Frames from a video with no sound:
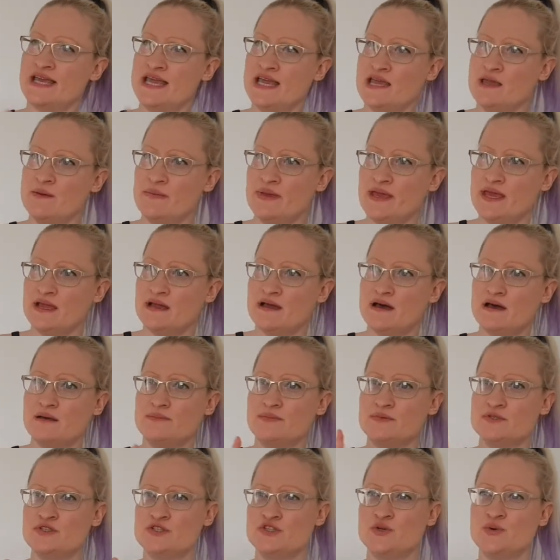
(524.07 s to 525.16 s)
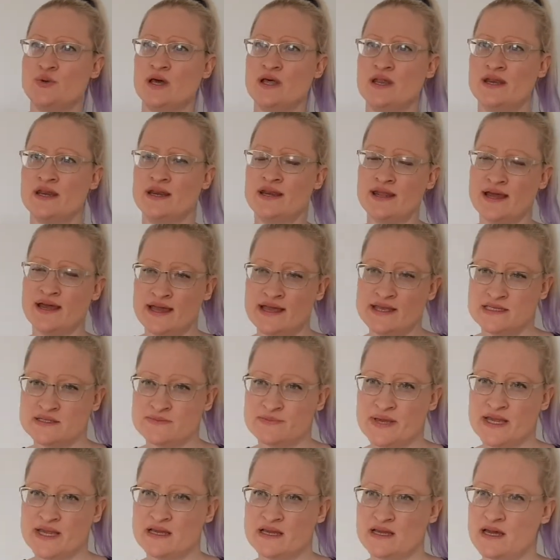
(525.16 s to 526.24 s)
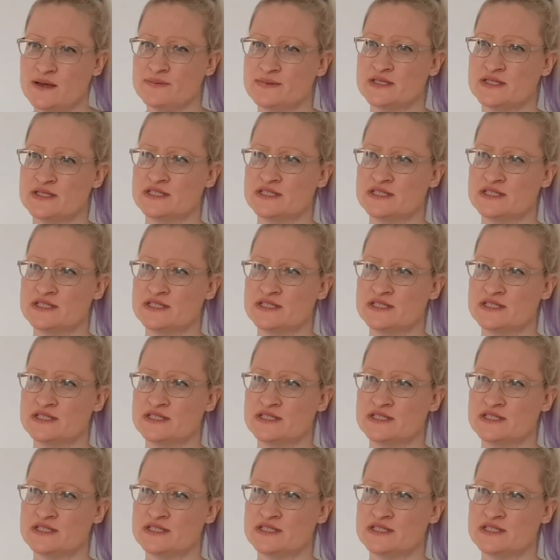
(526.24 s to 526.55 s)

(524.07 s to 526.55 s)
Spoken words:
day makeup to a night makeup,